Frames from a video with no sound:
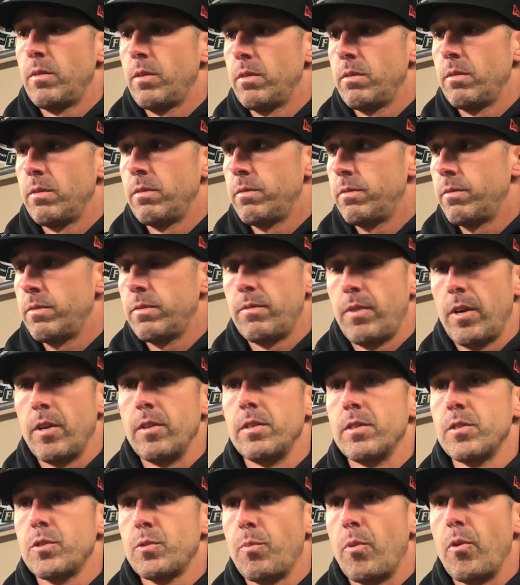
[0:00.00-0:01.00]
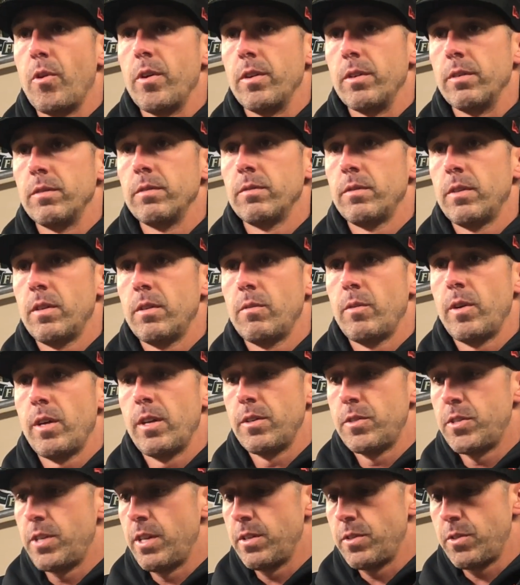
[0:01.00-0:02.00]
We were very disappointed. I mean, we
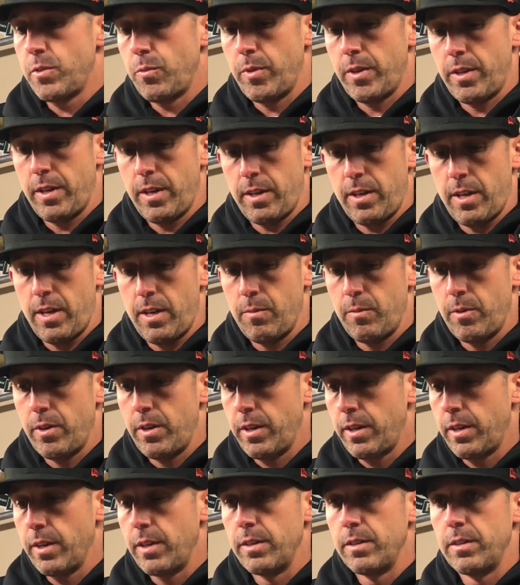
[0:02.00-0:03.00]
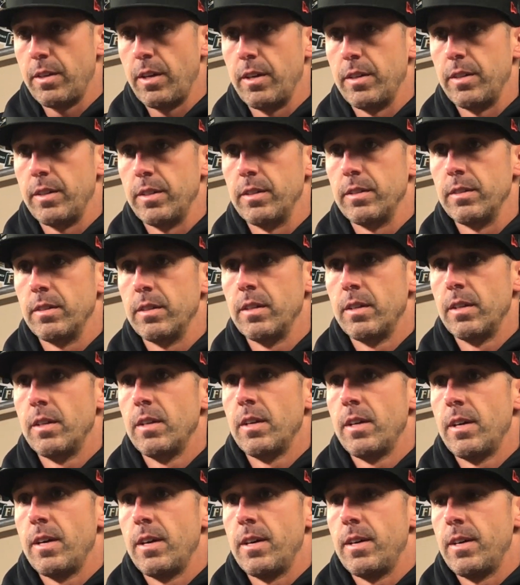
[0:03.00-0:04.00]
had a chance to win that game. We didn't get it done,
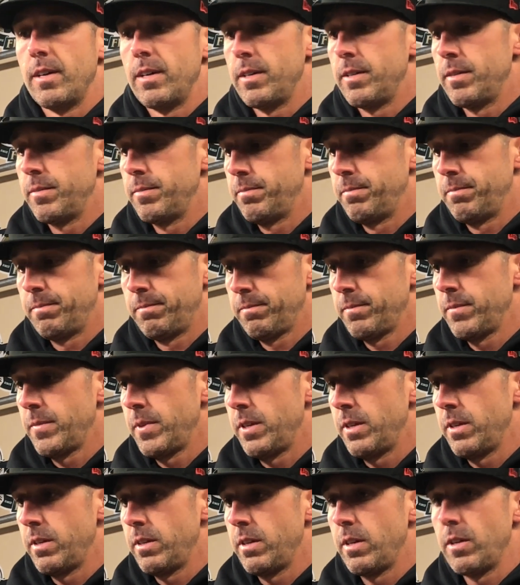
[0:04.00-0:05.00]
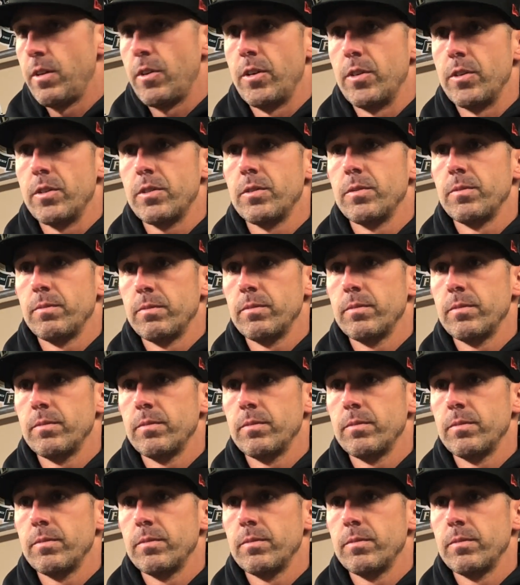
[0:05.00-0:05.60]
and it hurt.